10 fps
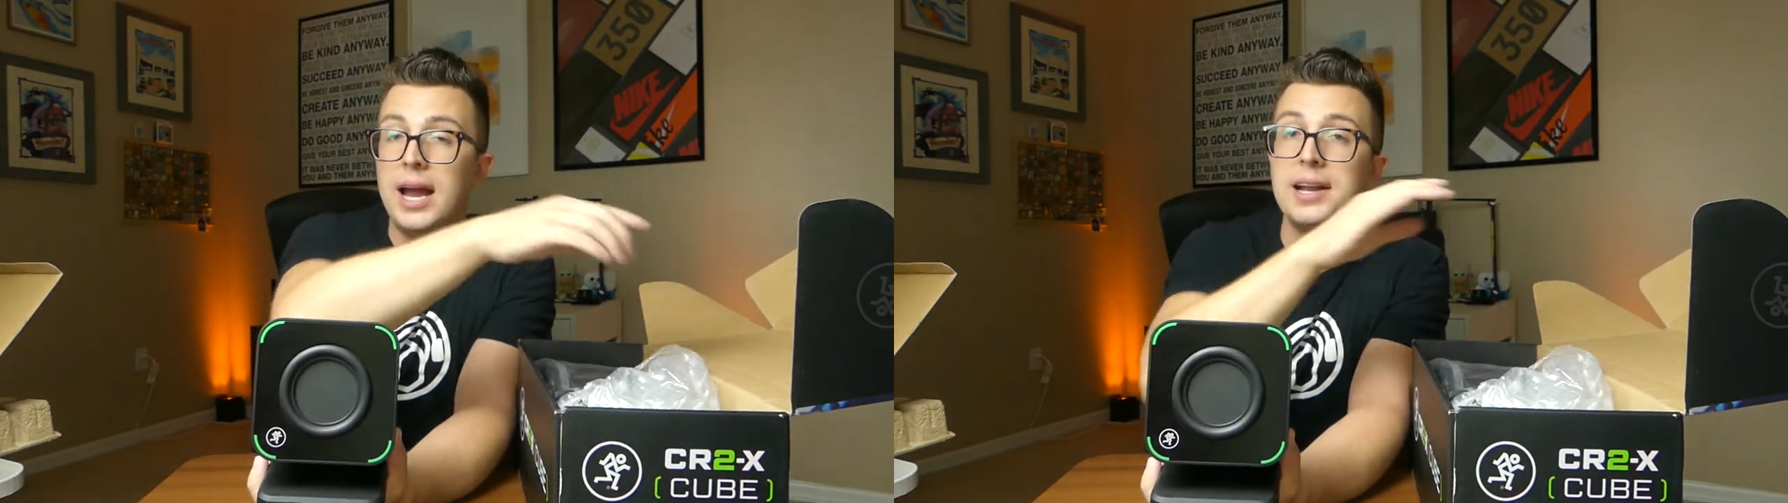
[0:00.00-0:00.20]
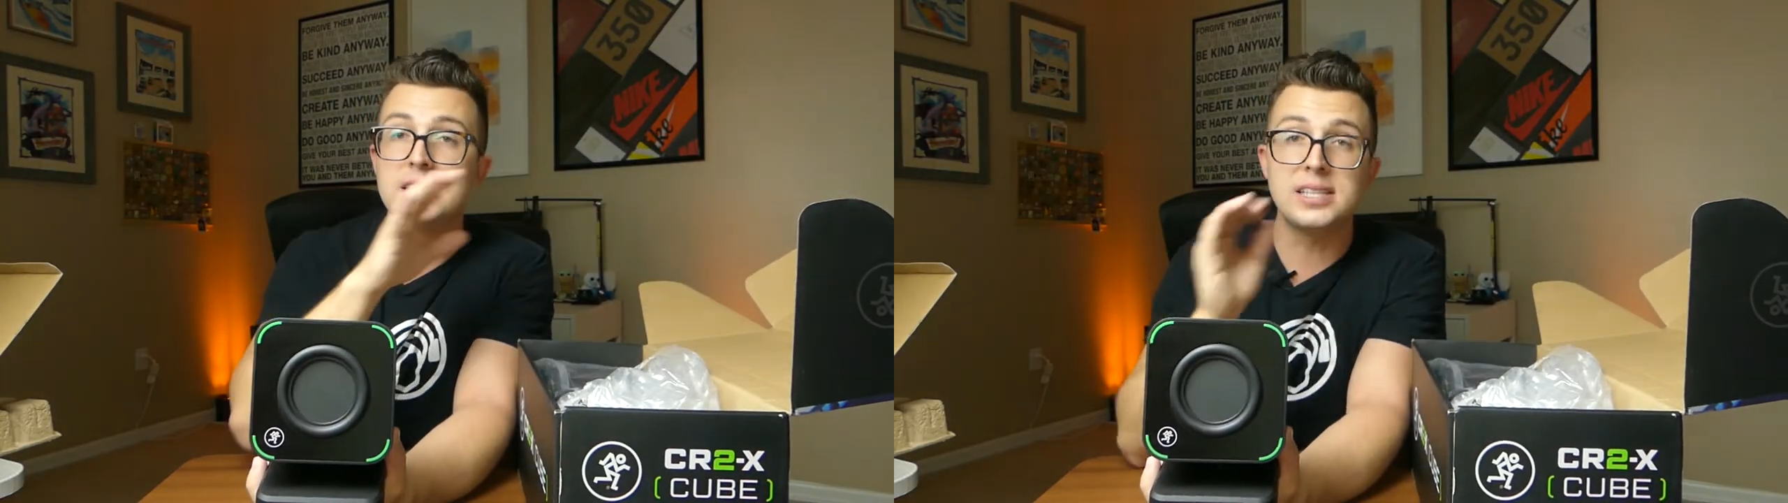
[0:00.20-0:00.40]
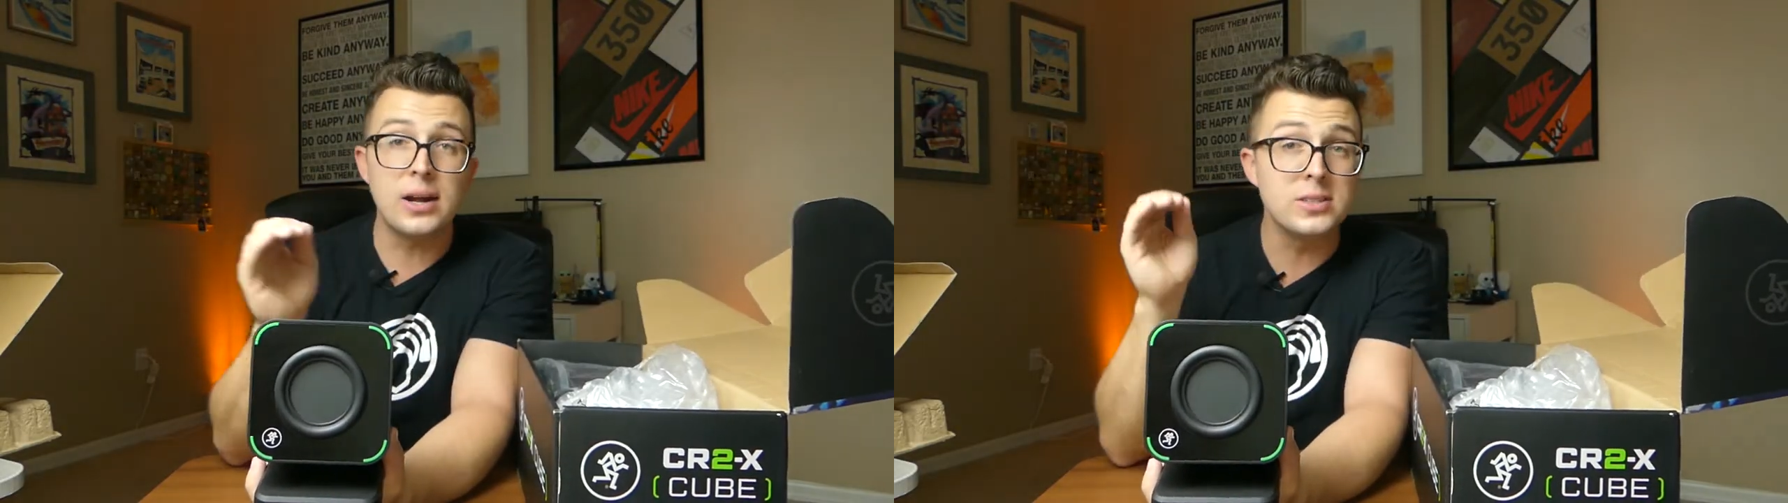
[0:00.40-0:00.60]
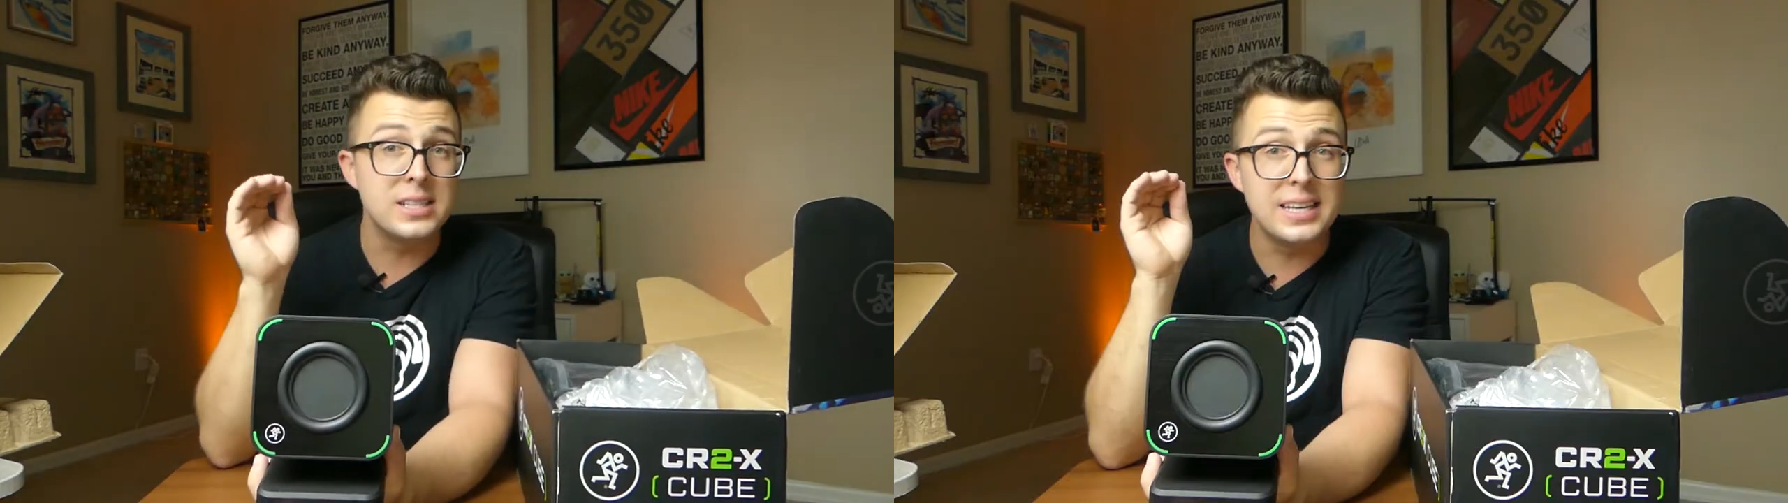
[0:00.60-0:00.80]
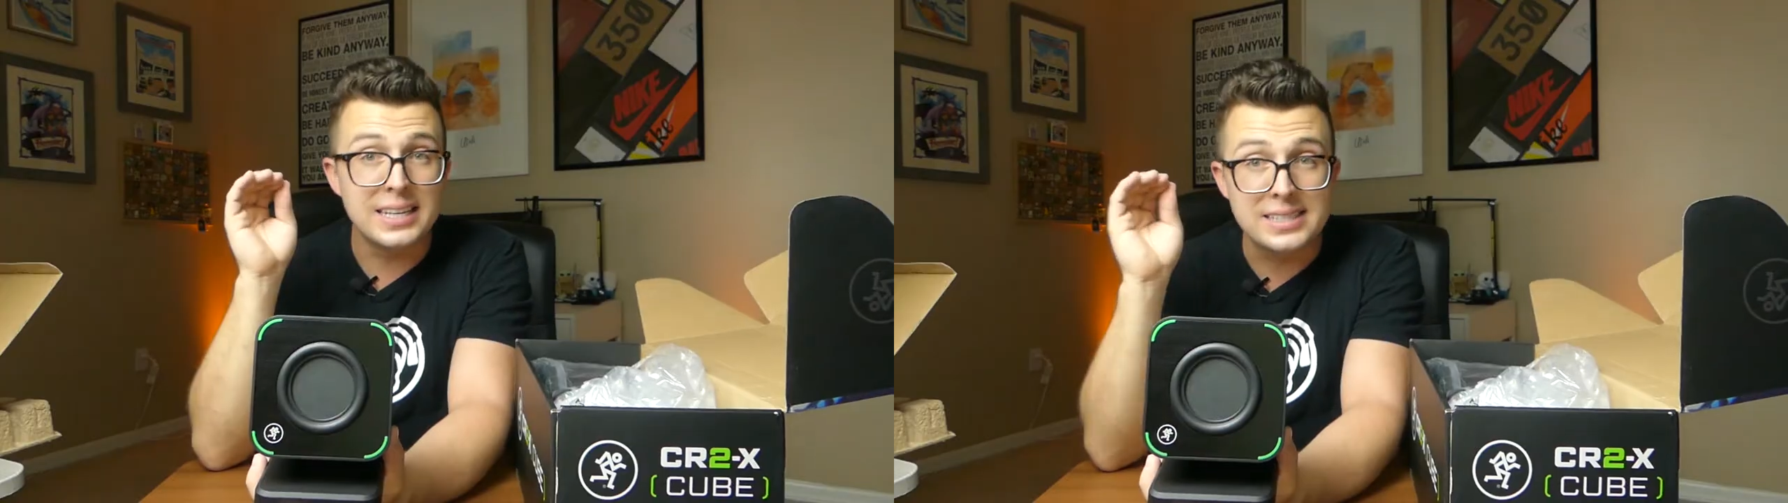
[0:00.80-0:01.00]
and it sounds
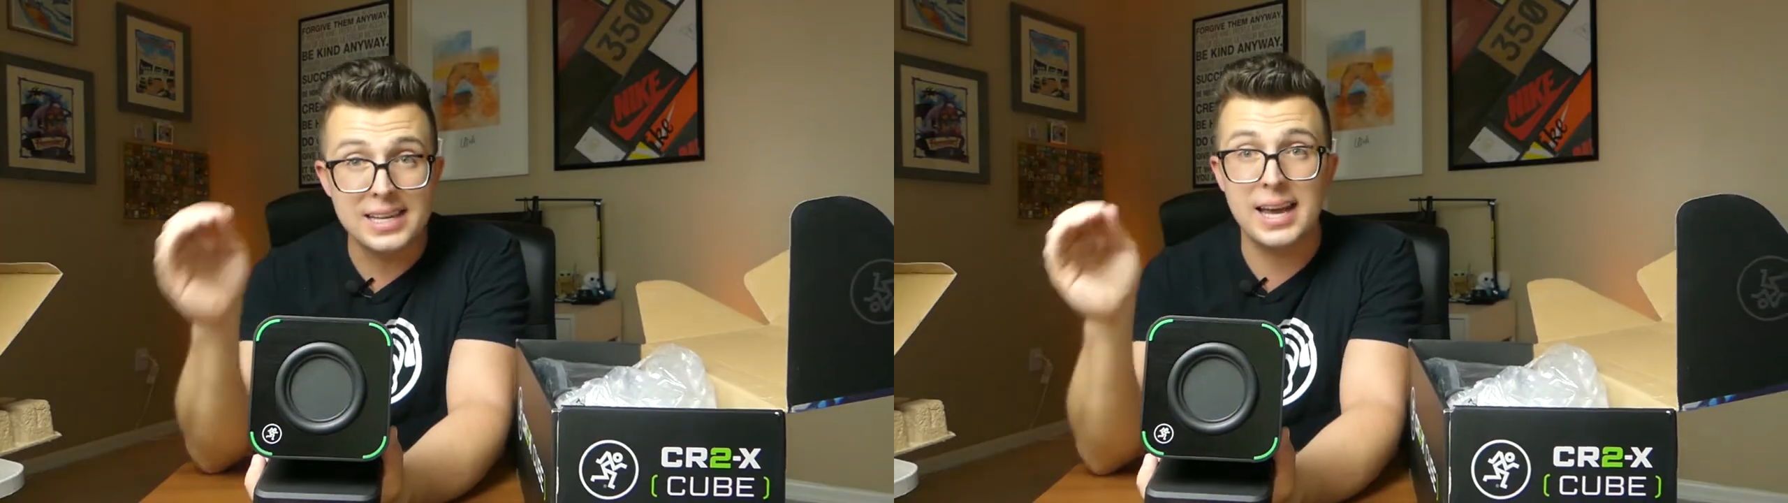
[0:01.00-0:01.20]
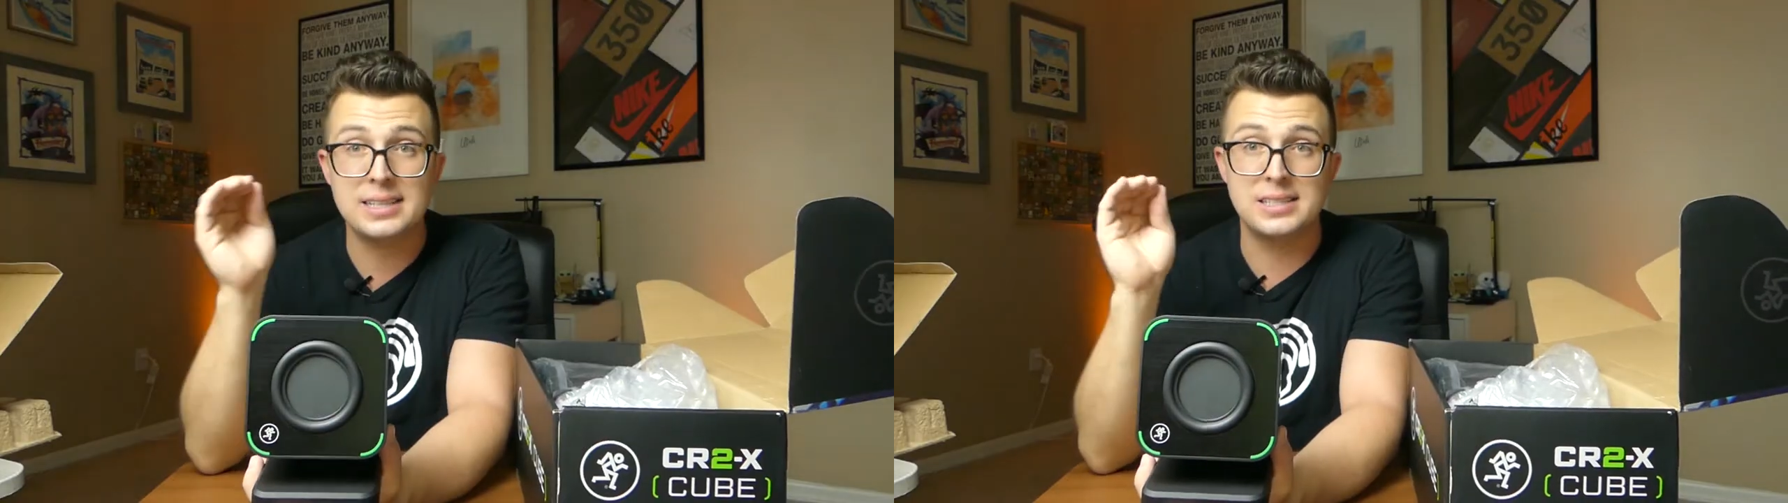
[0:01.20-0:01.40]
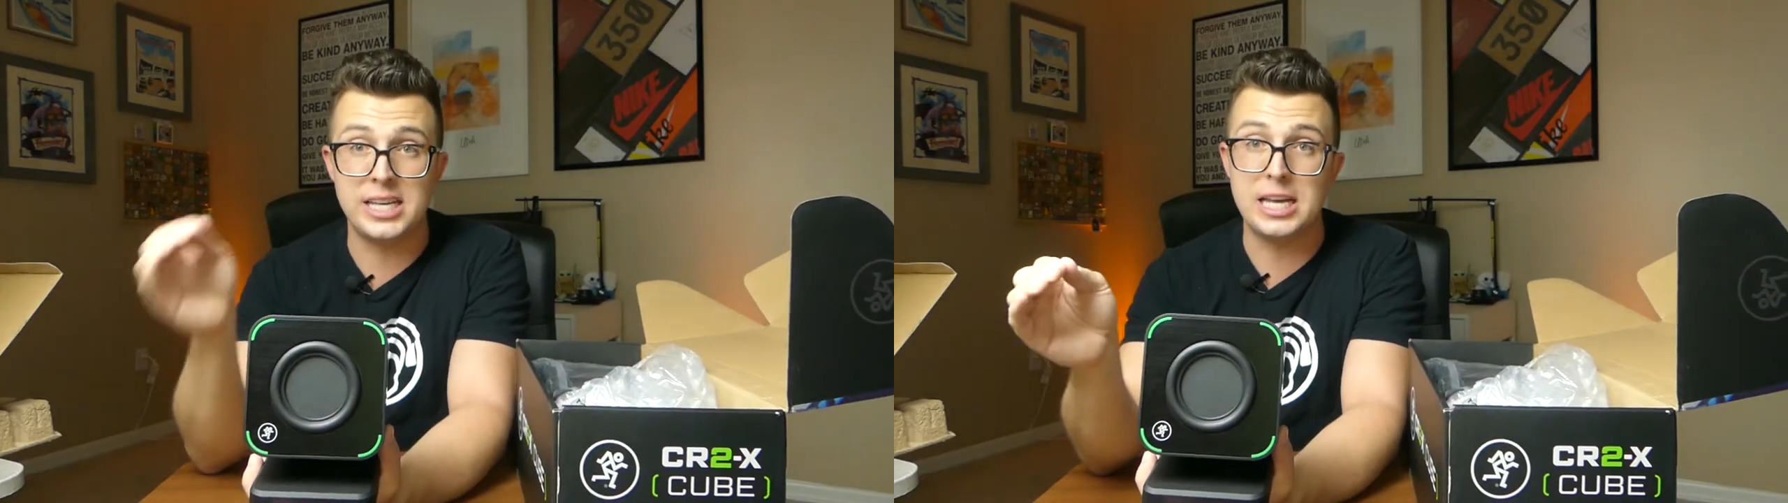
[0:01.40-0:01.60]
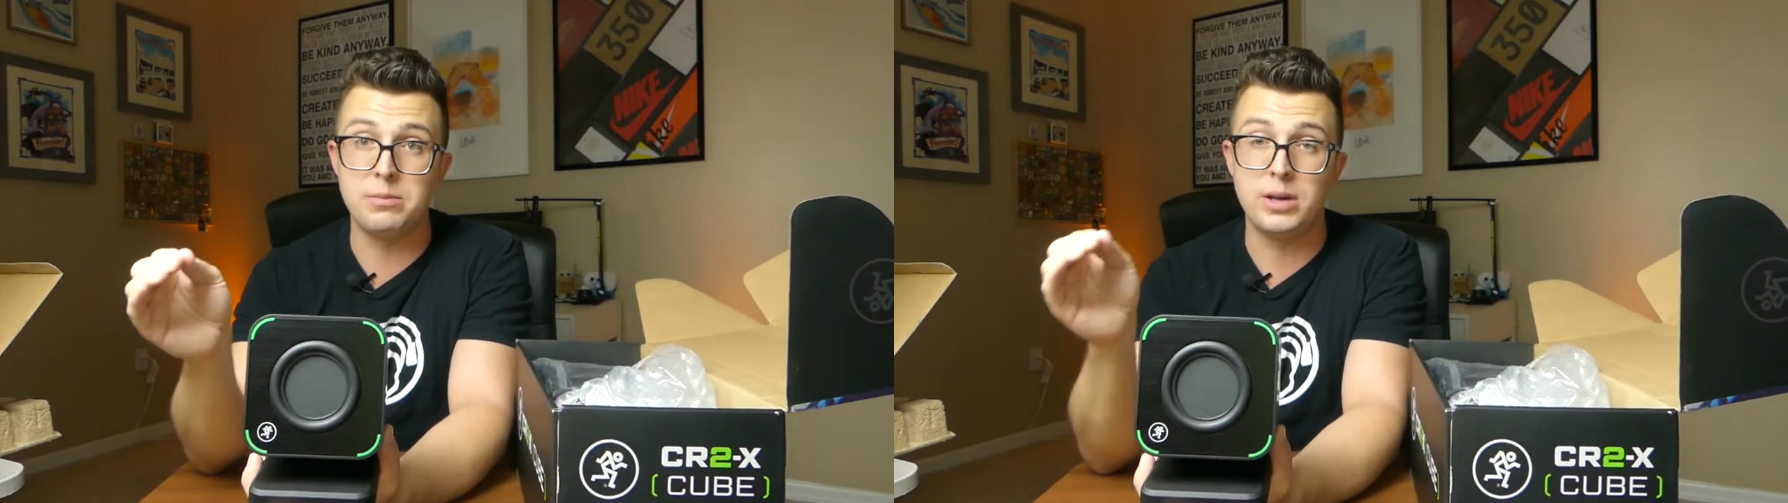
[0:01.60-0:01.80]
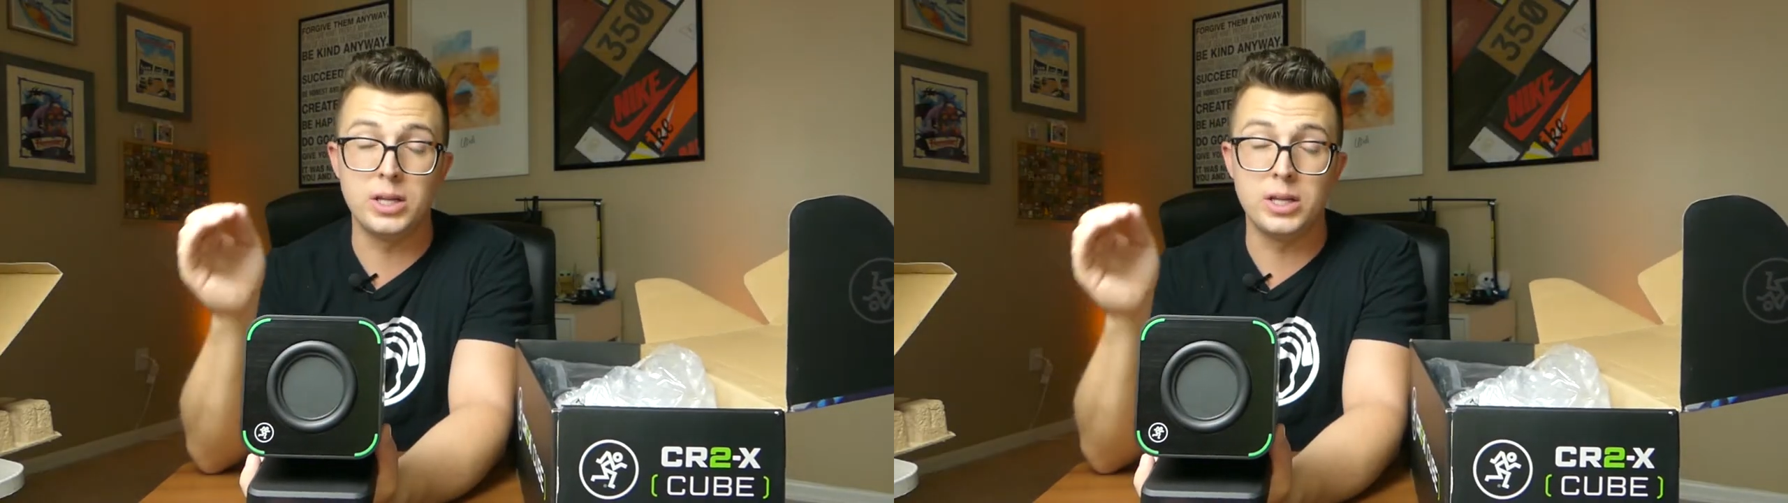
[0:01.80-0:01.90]
the exact same.